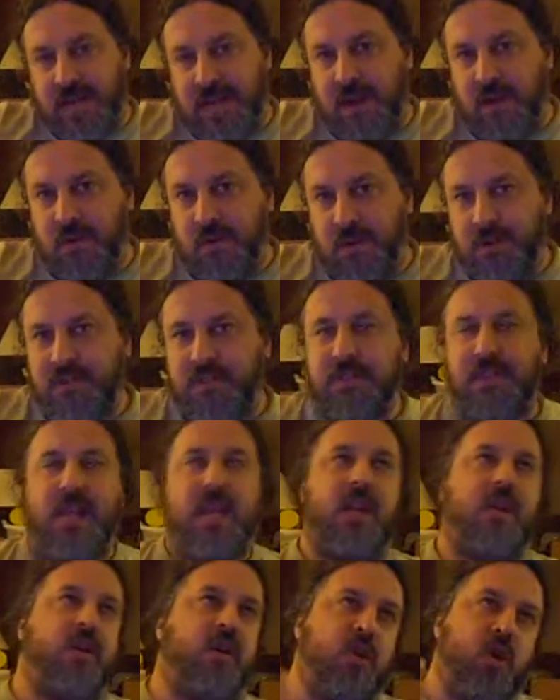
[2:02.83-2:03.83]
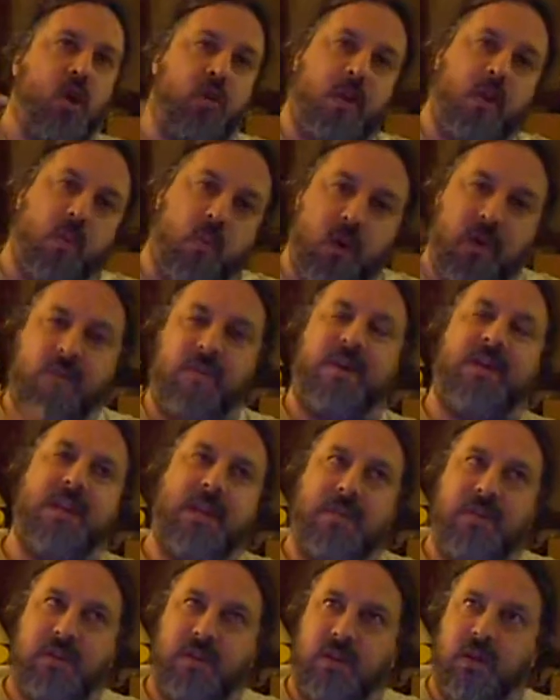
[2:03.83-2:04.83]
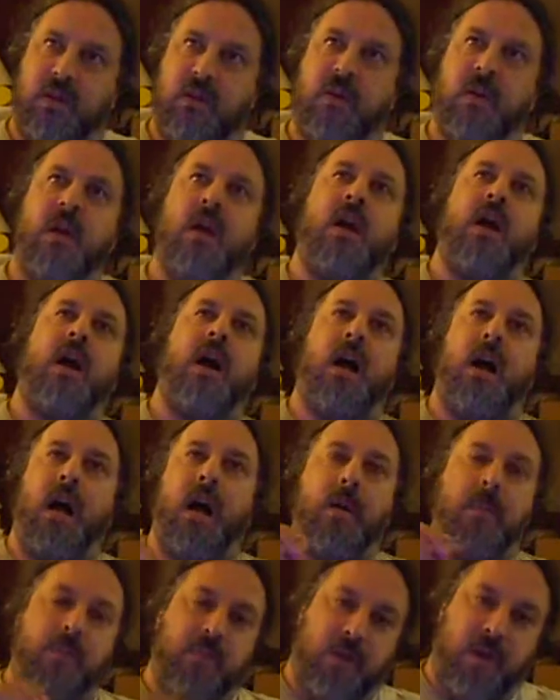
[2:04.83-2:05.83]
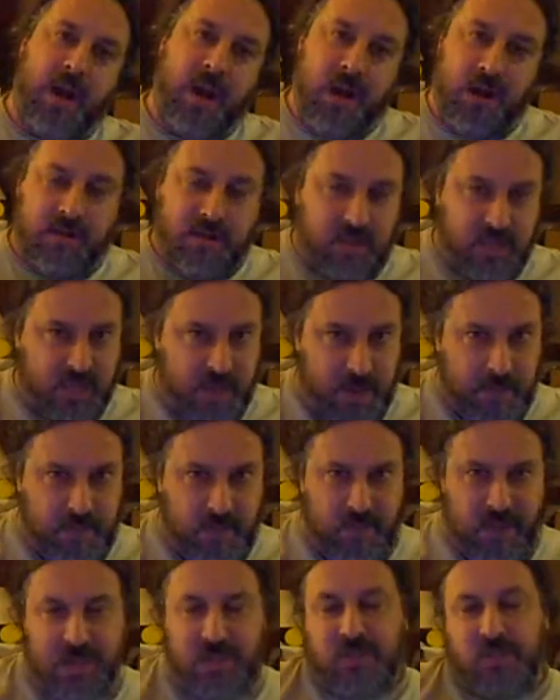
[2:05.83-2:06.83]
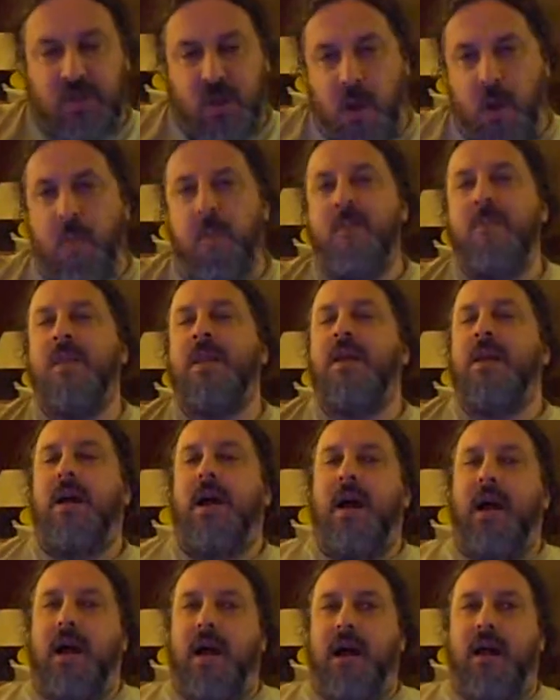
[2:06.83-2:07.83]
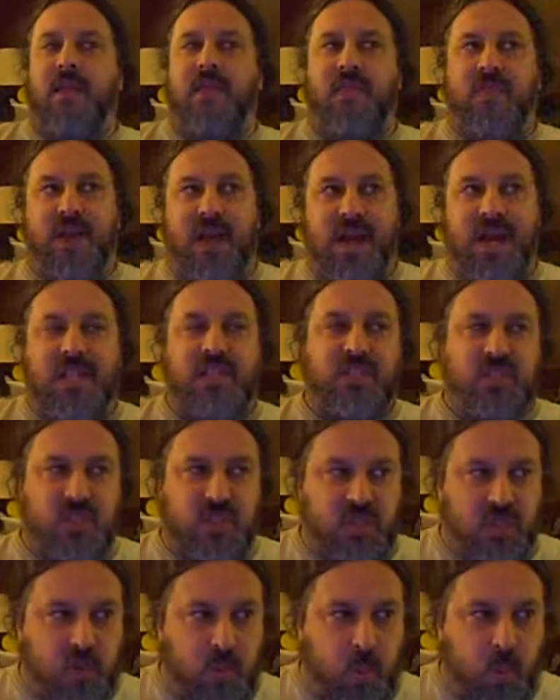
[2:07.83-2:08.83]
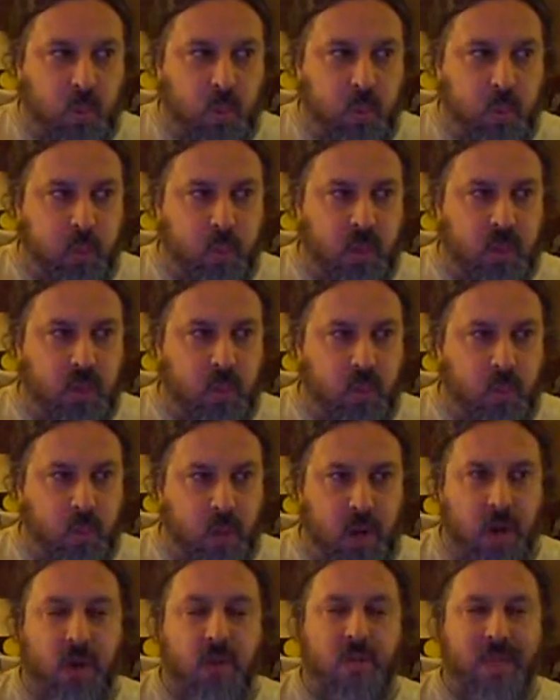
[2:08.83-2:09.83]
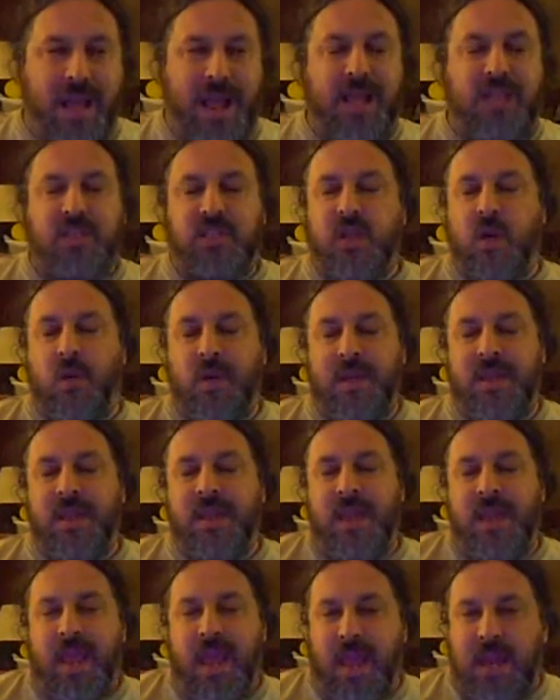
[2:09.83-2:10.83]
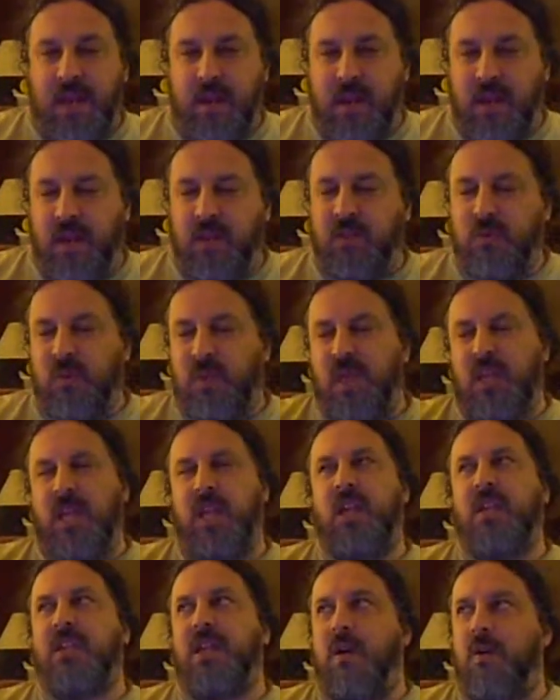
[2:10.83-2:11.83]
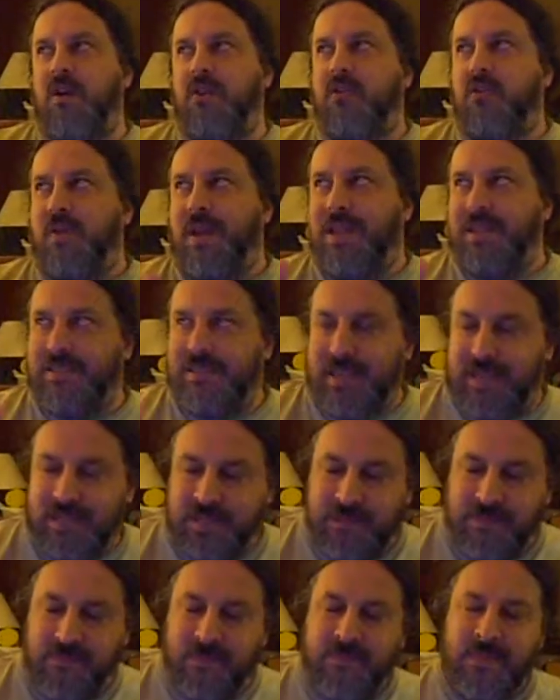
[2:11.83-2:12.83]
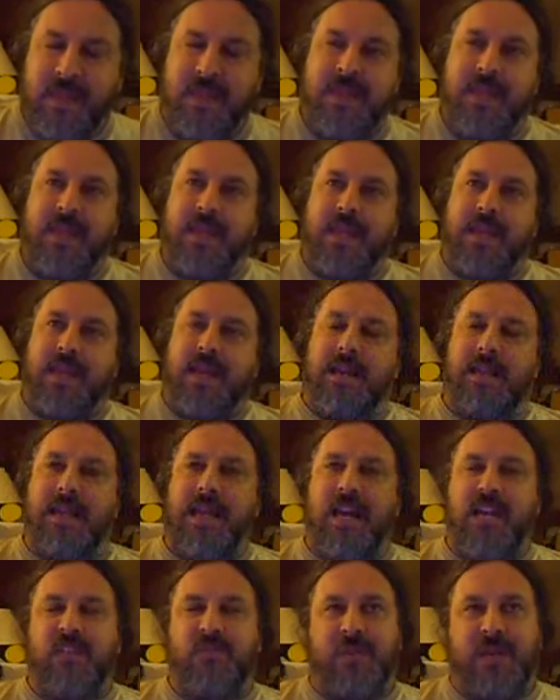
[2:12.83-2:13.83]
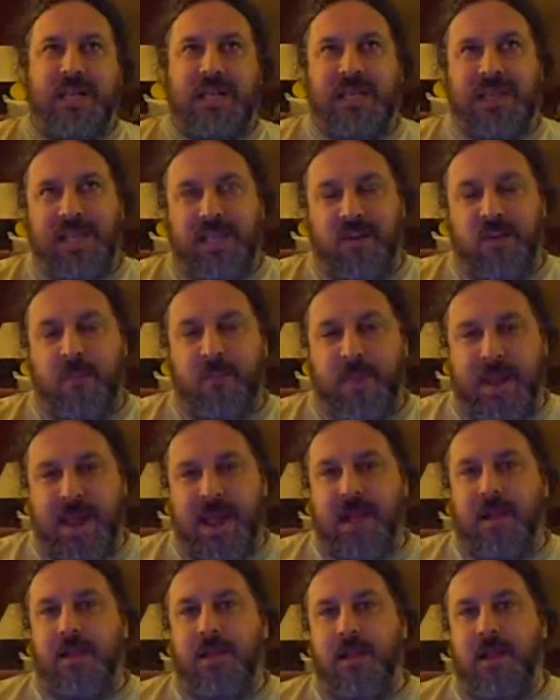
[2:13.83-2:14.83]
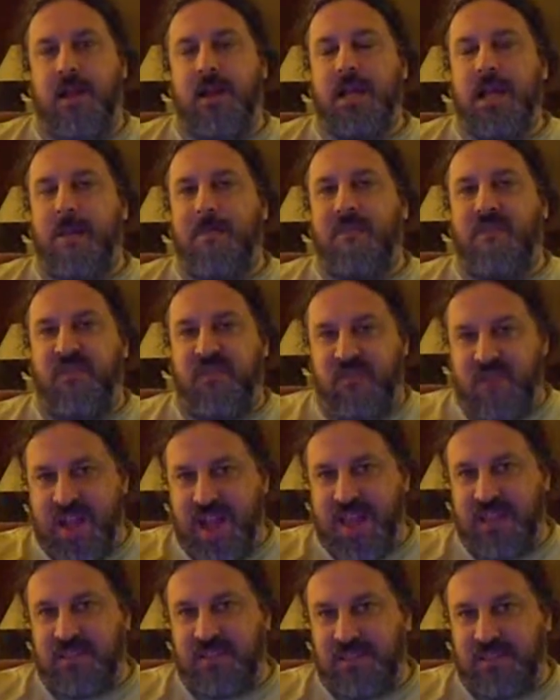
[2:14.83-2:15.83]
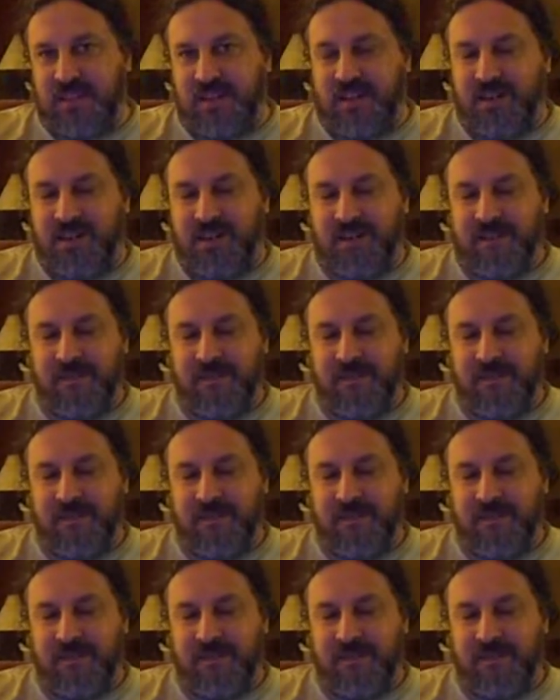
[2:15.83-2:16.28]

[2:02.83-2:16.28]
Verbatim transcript: hours than I normally would have been able to do uh, prior to the upgrade. So uh, that's where that's going. And here's, here's how it translates. It allows me to clear a backlog up faster